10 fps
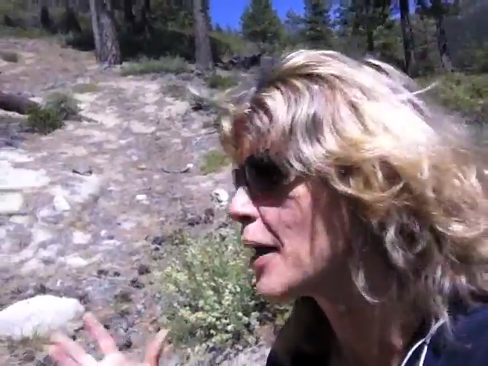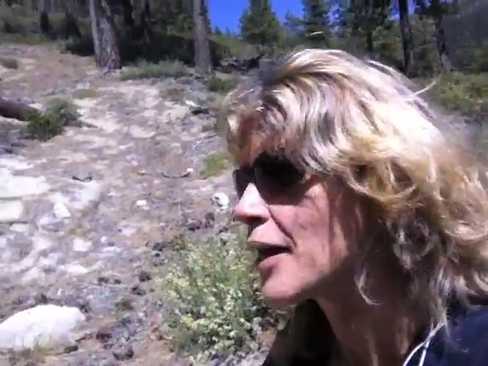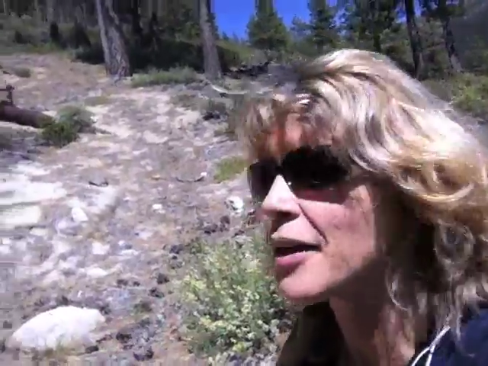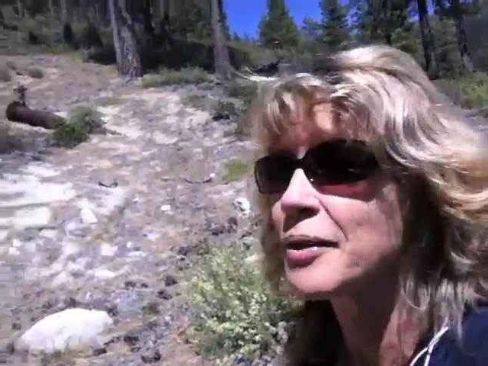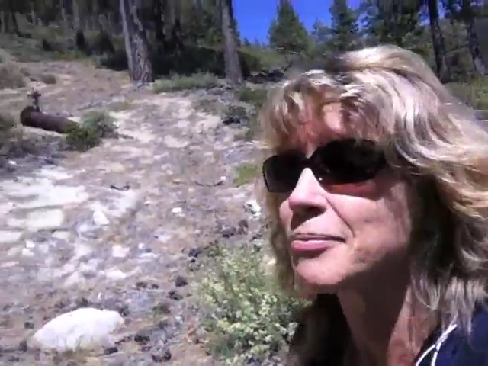
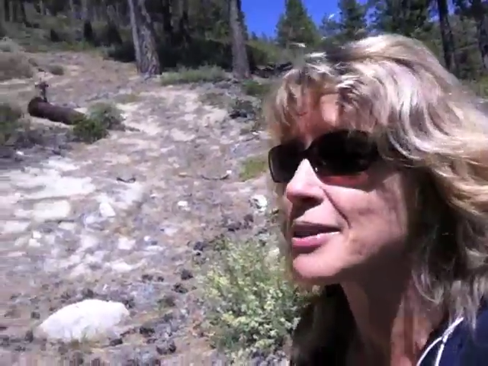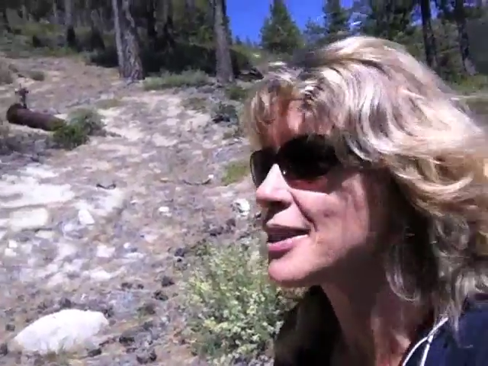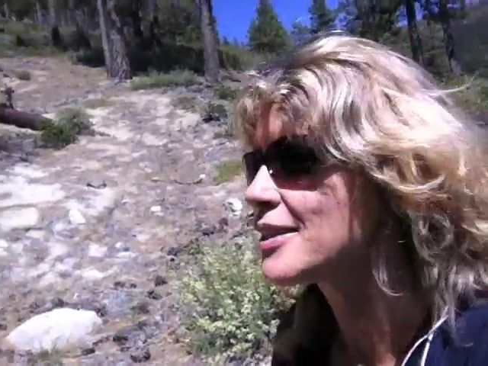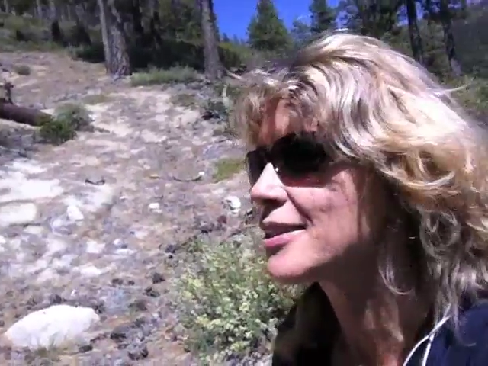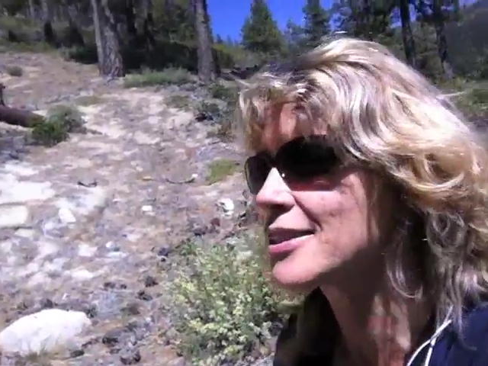backup
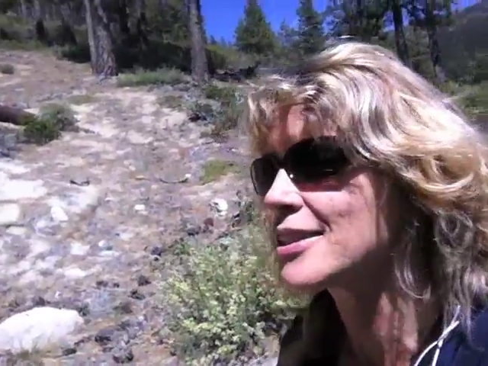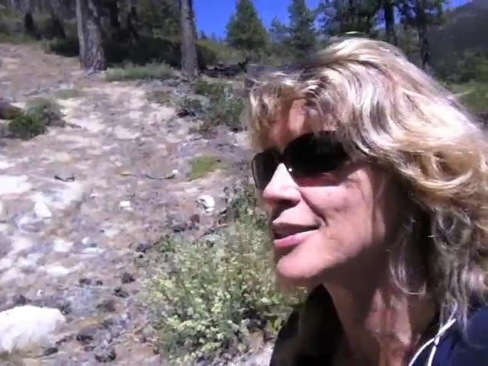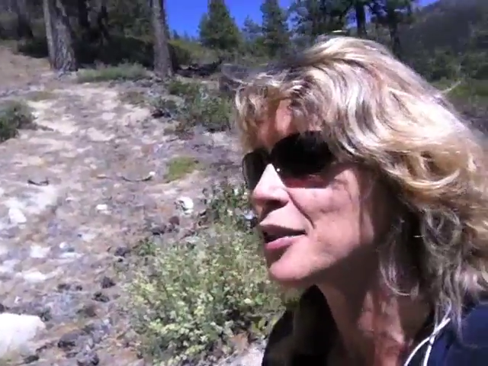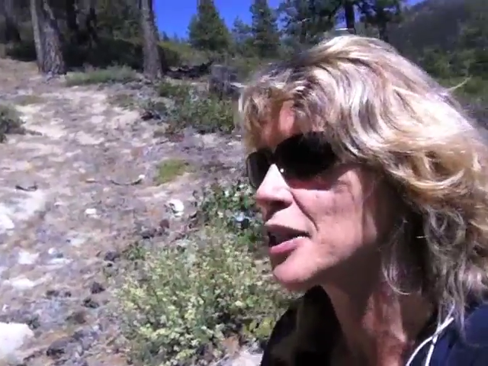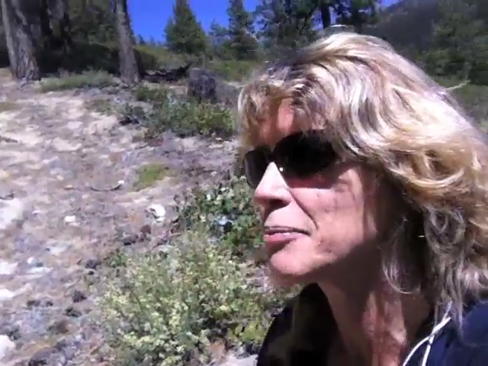disks
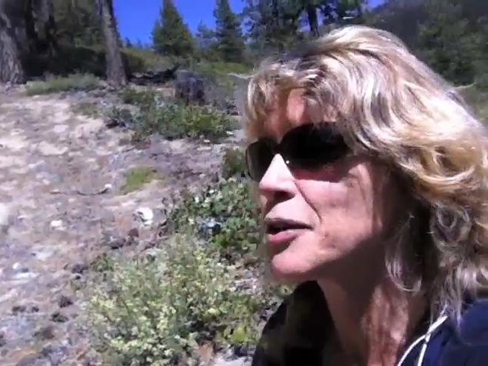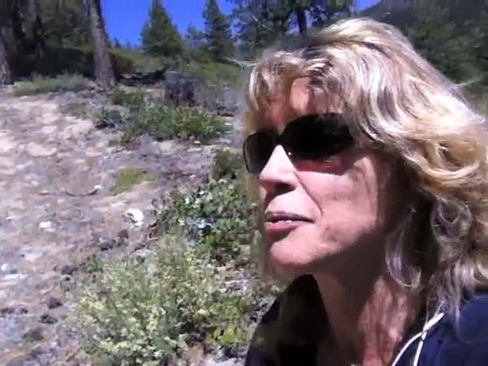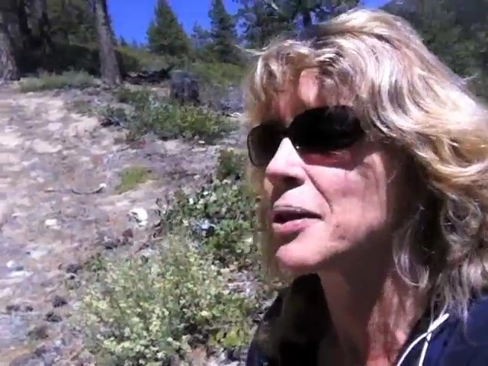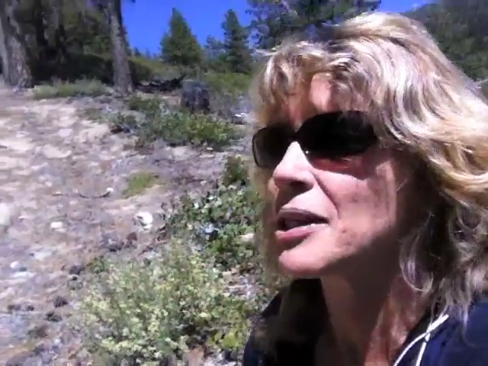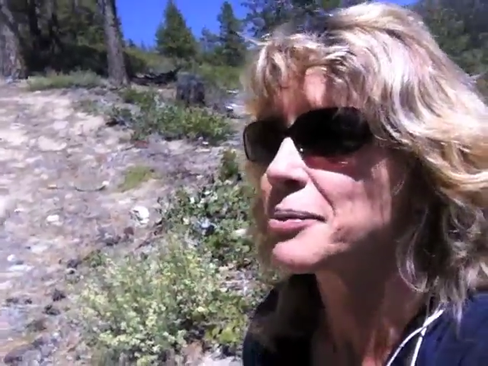and
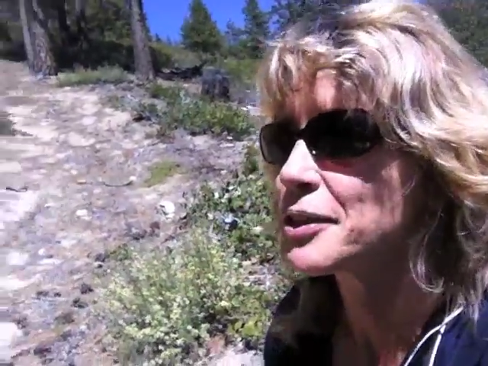not being